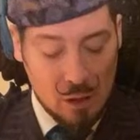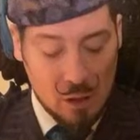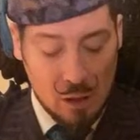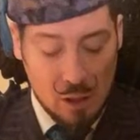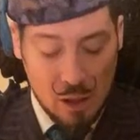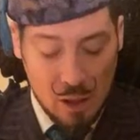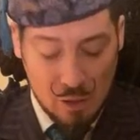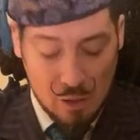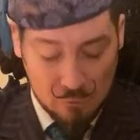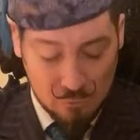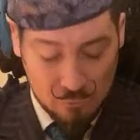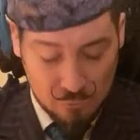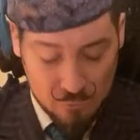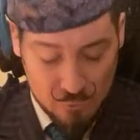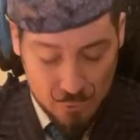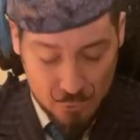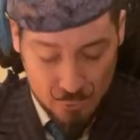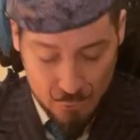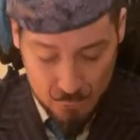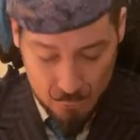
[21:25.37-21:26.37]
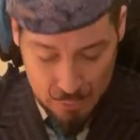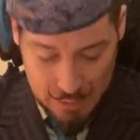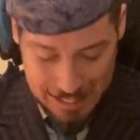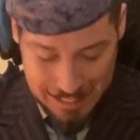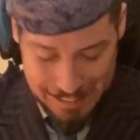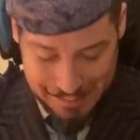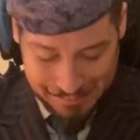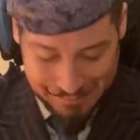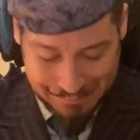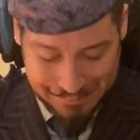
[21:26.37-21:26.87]
Of the three
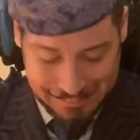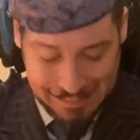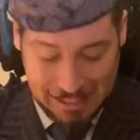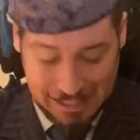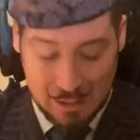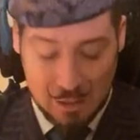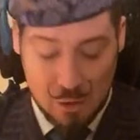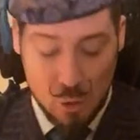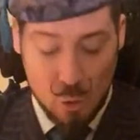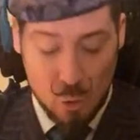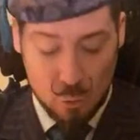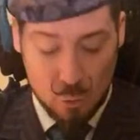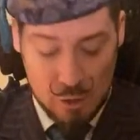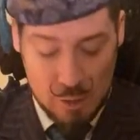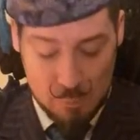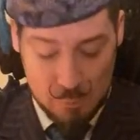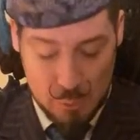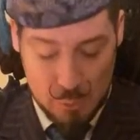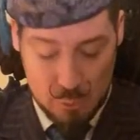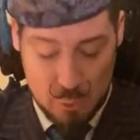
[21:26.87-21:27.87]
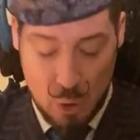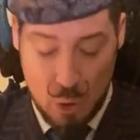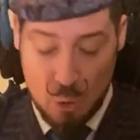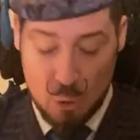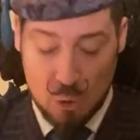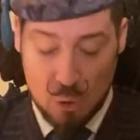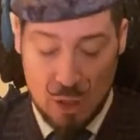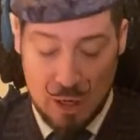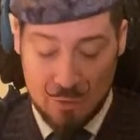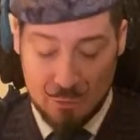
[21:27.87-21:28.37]
listening, only
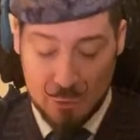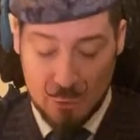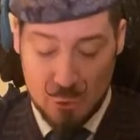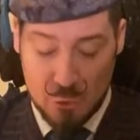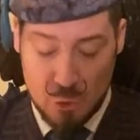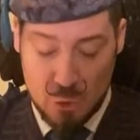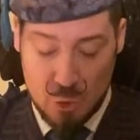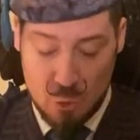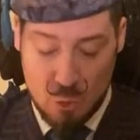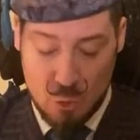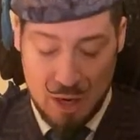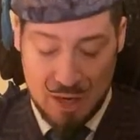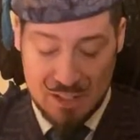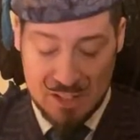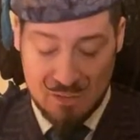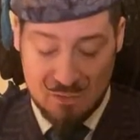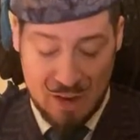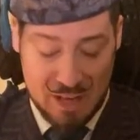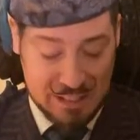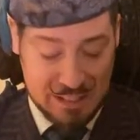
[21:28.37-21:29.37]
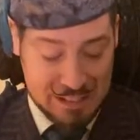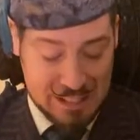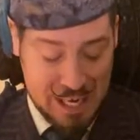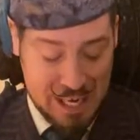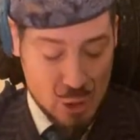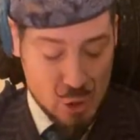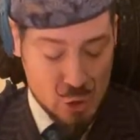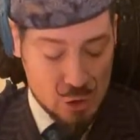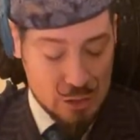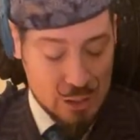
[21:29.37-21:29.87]
Perrault caught the nuance of
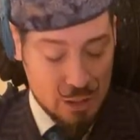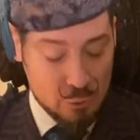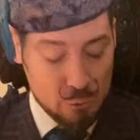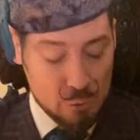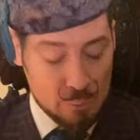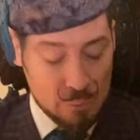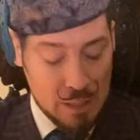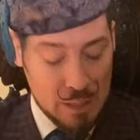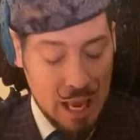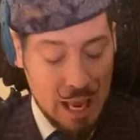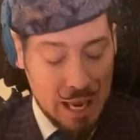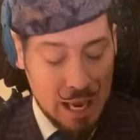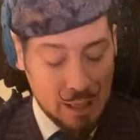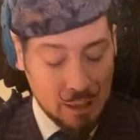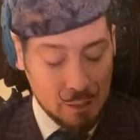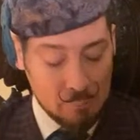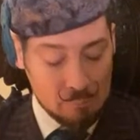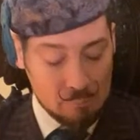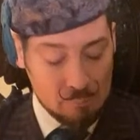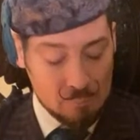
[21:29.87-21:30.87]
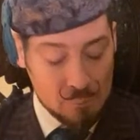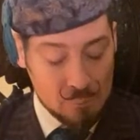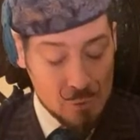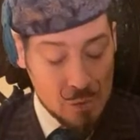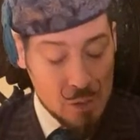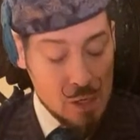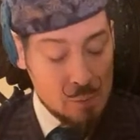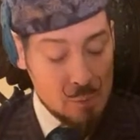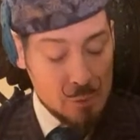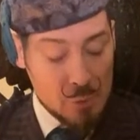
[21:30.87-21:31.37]
hesitation in the reply.
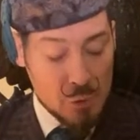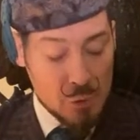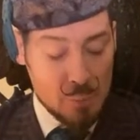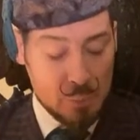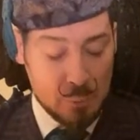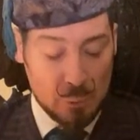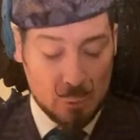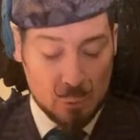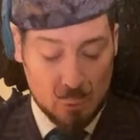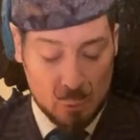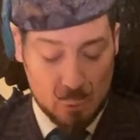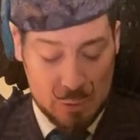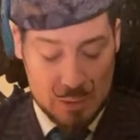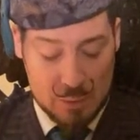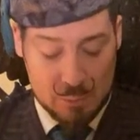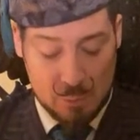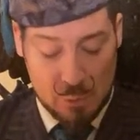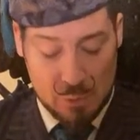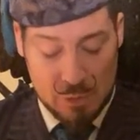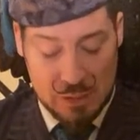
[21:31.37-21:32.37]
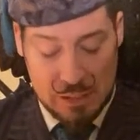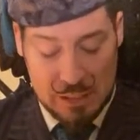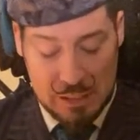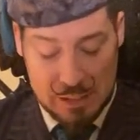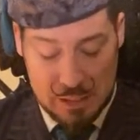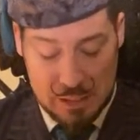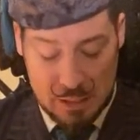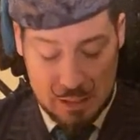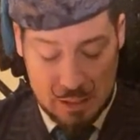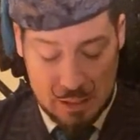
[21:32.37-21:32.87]
Monsieur Bouc whispered in
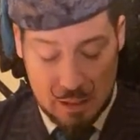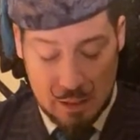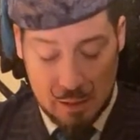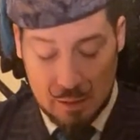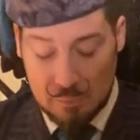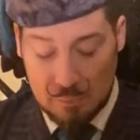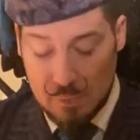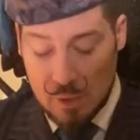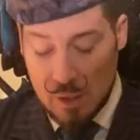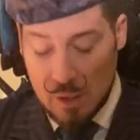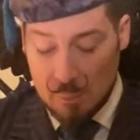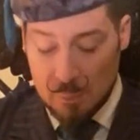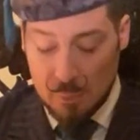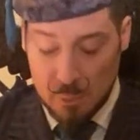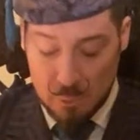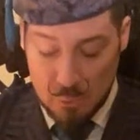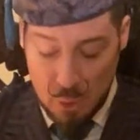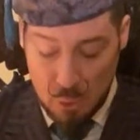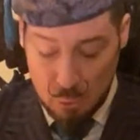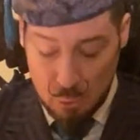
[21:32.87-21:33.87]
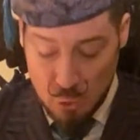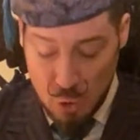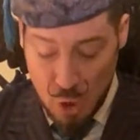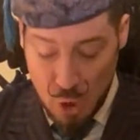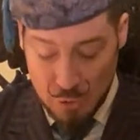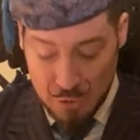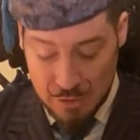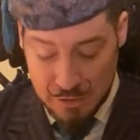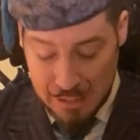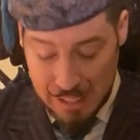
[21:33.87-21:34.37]
his ear. Perrault
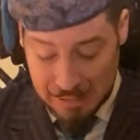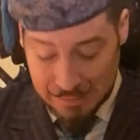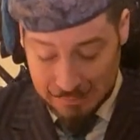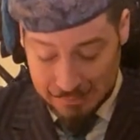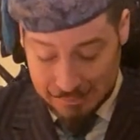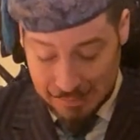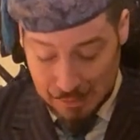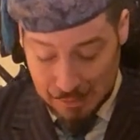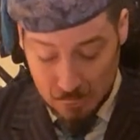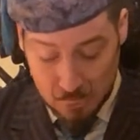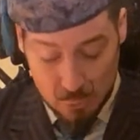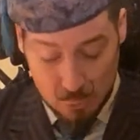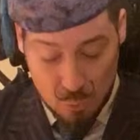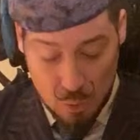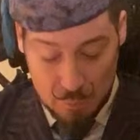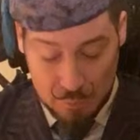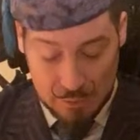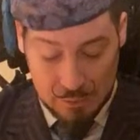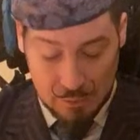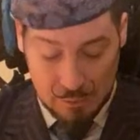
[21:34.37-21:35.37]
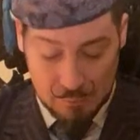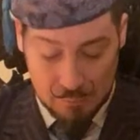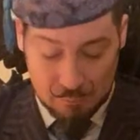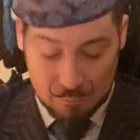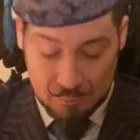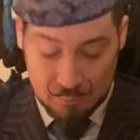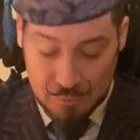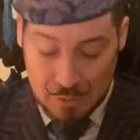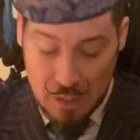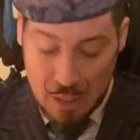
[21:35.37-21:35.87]
nodded and said to the woman,
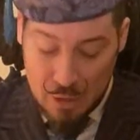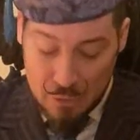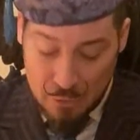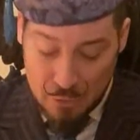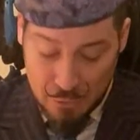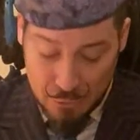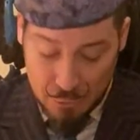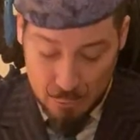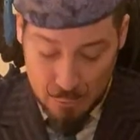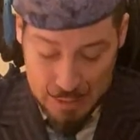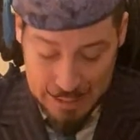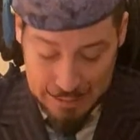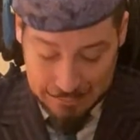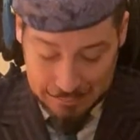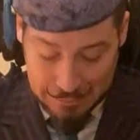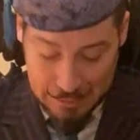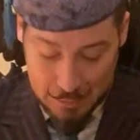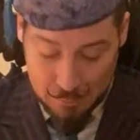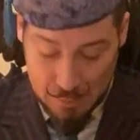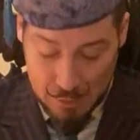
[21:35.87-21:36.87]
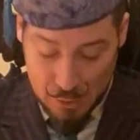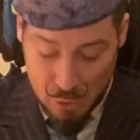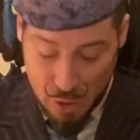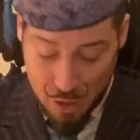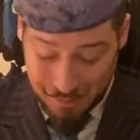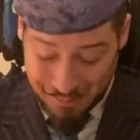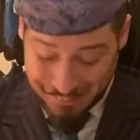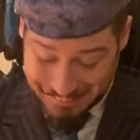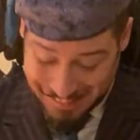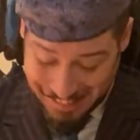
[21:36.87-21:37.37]
The 3 sleeping
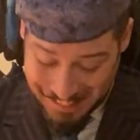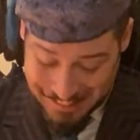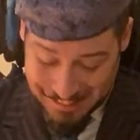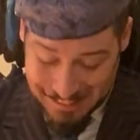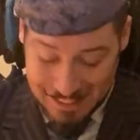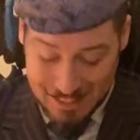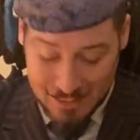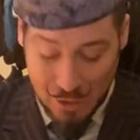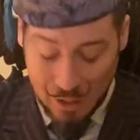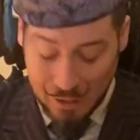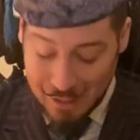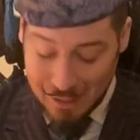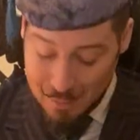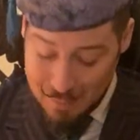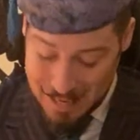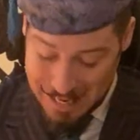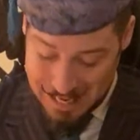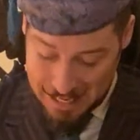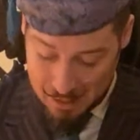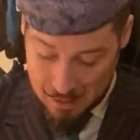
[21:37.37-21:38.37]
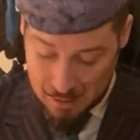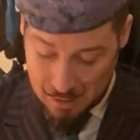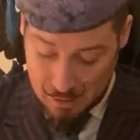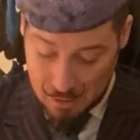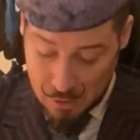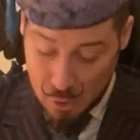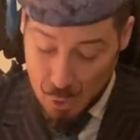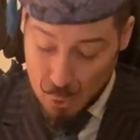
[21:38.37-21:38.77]
car attendants are coming in.